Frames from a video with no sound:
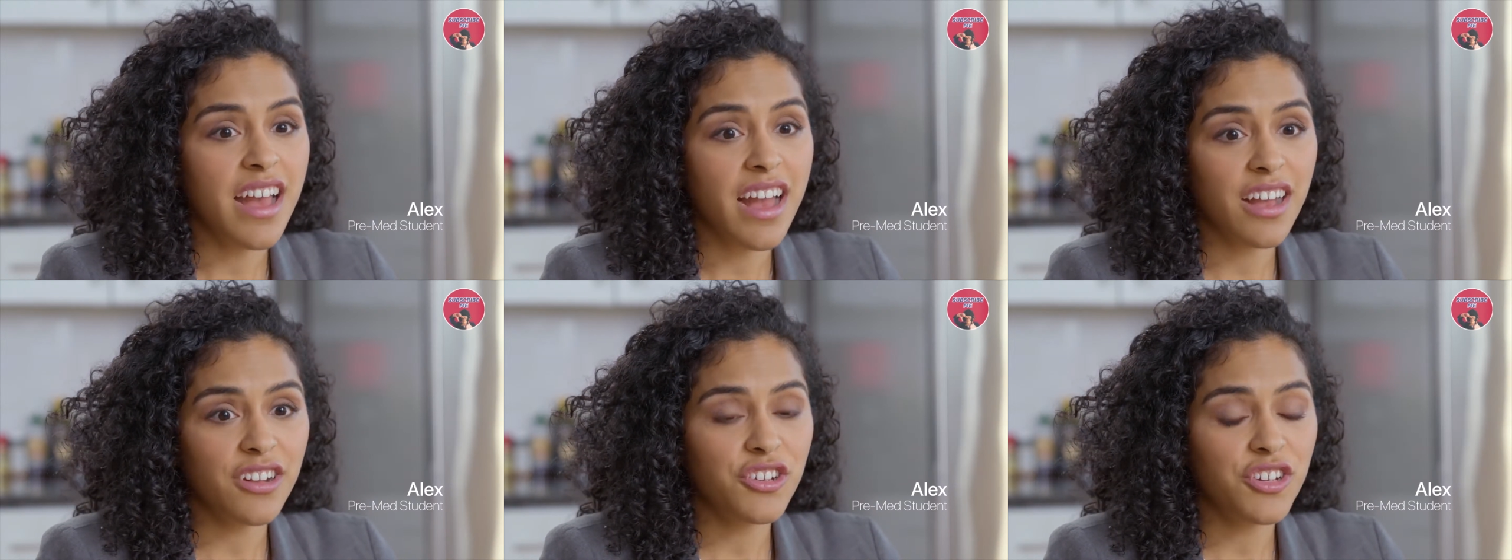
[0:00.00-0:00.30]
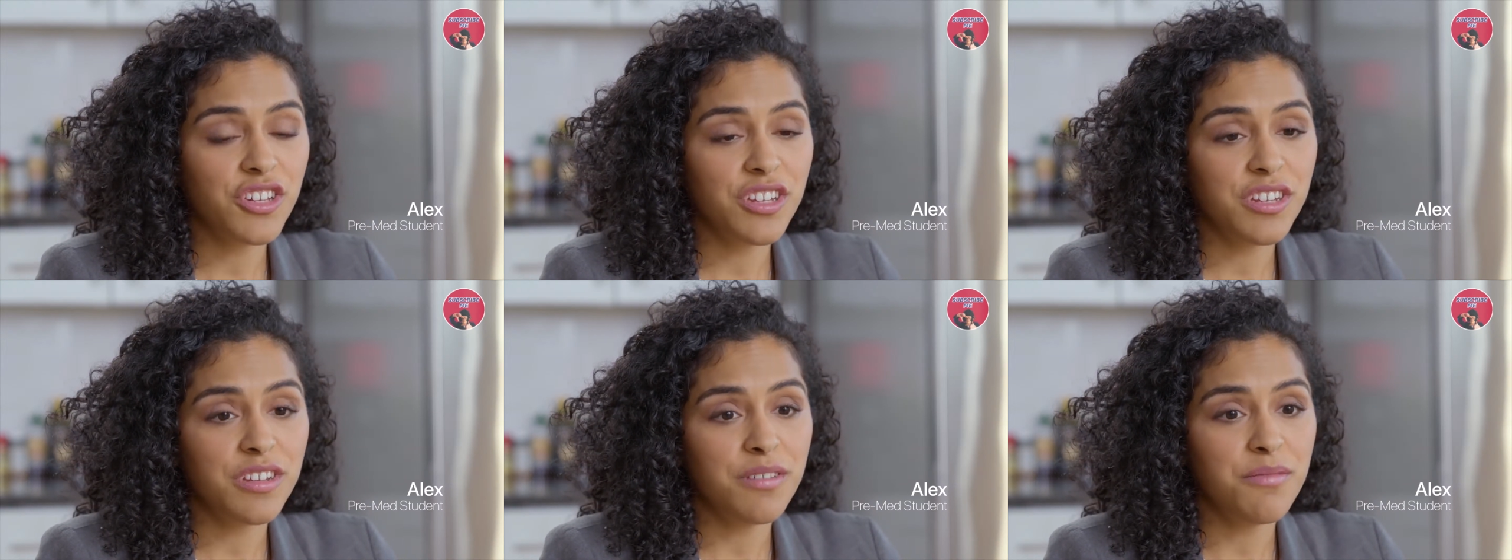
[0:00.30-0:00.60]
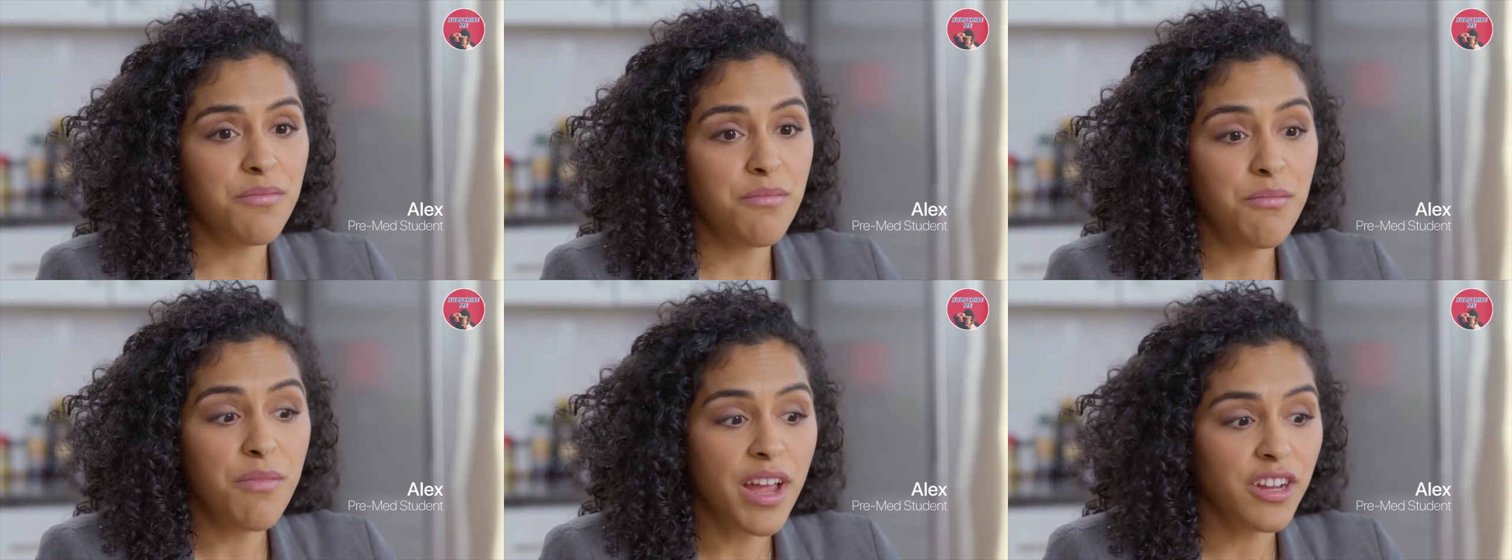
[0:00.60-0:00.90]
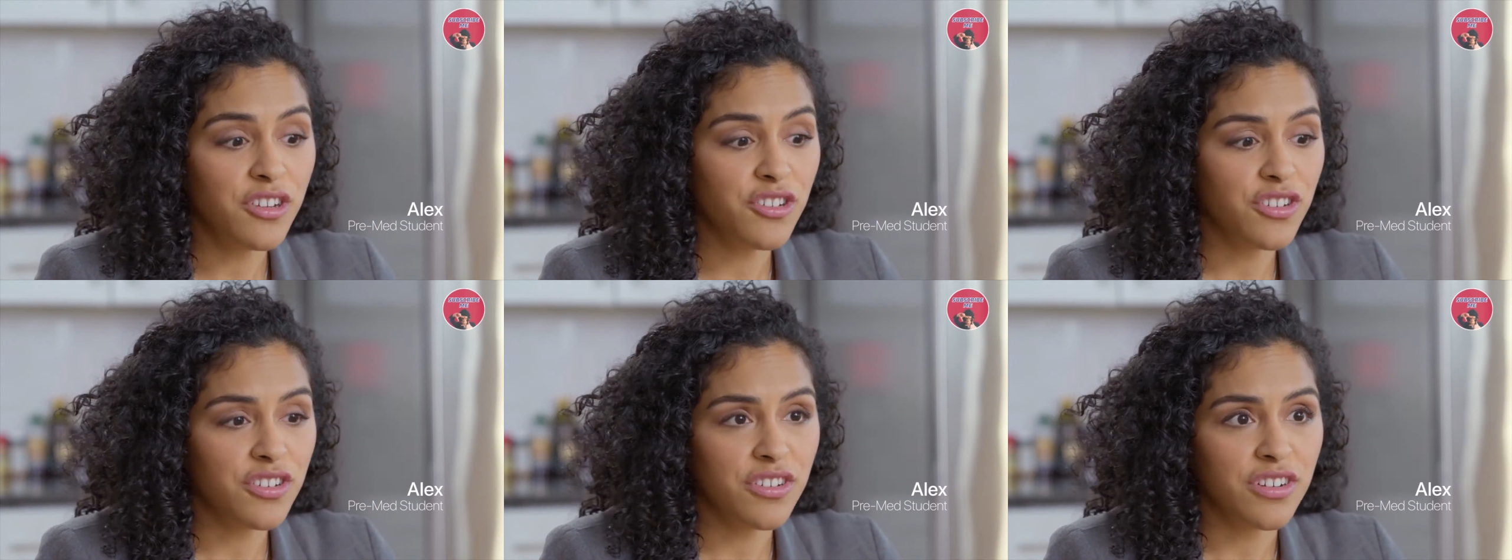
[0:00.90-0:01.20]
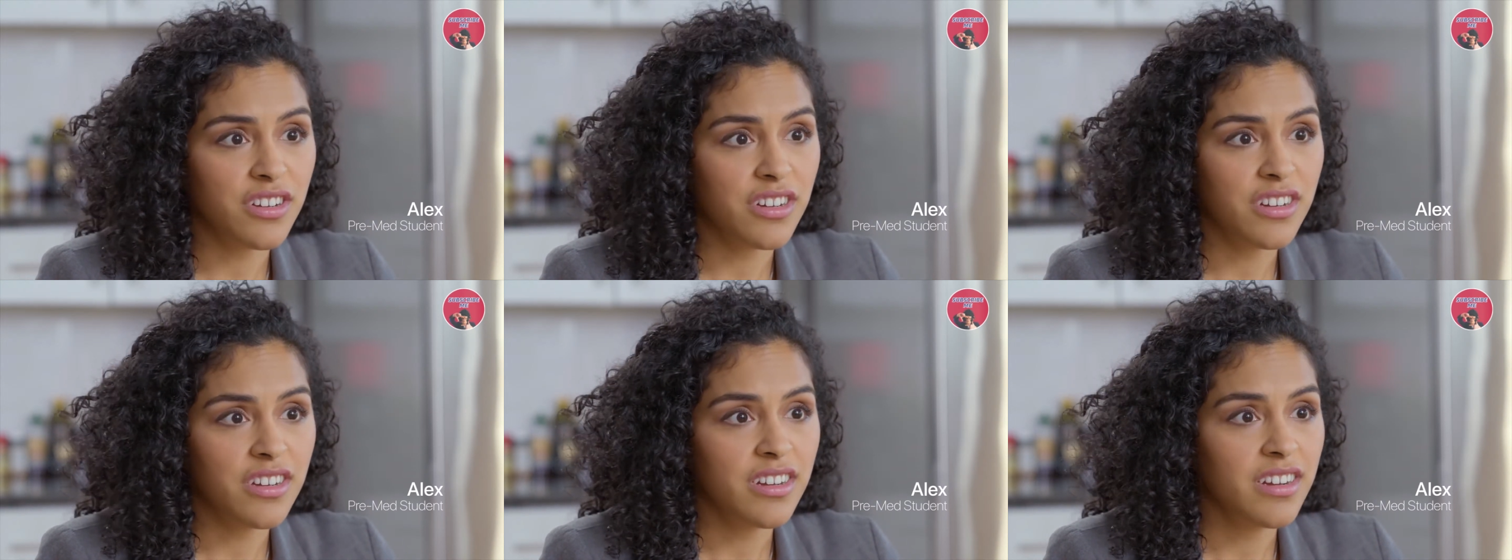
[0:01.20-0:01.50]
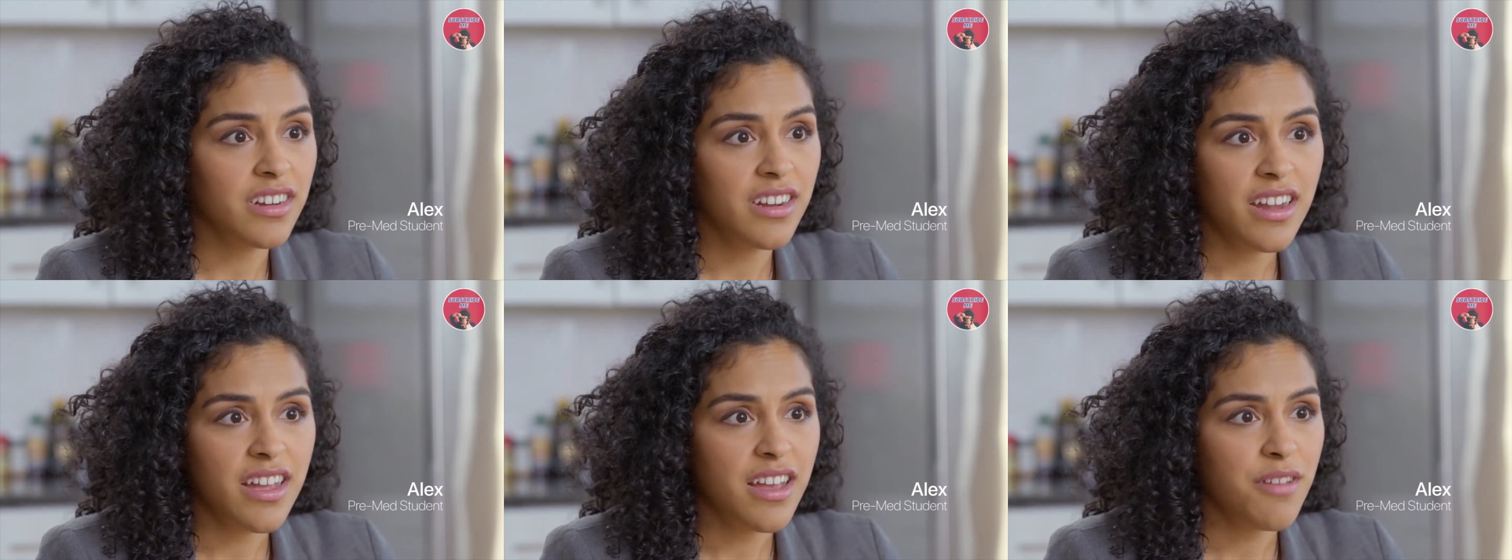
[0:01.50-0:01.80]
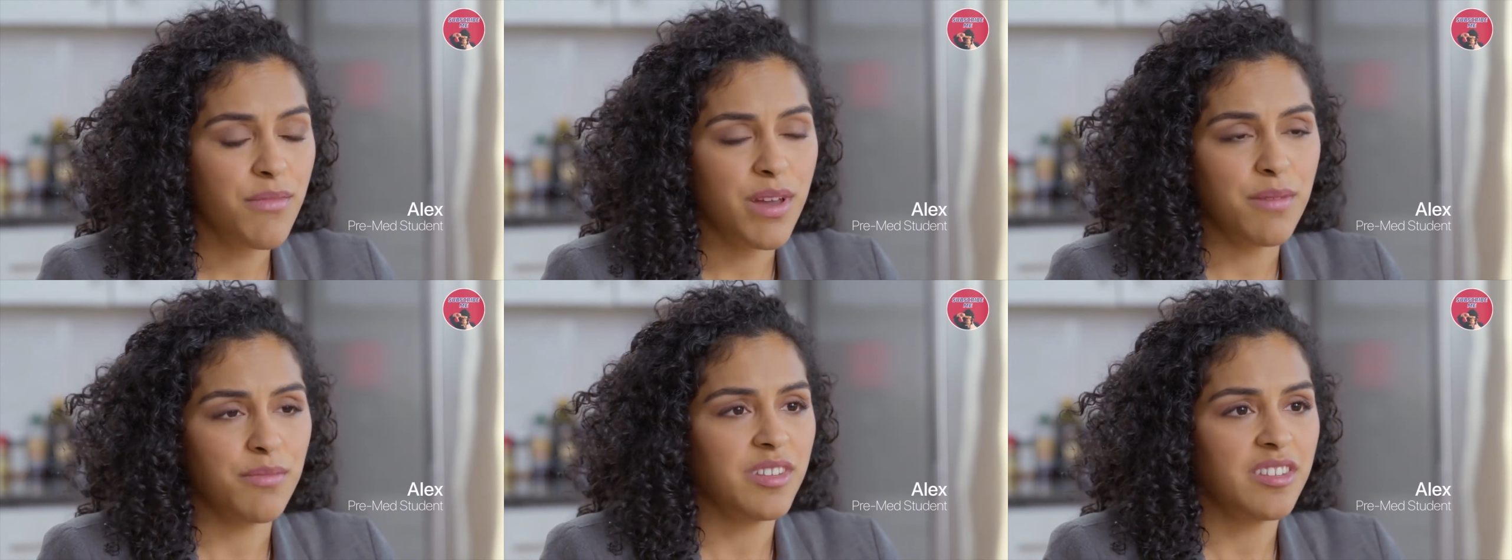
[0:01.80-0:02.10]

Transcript: actually measure my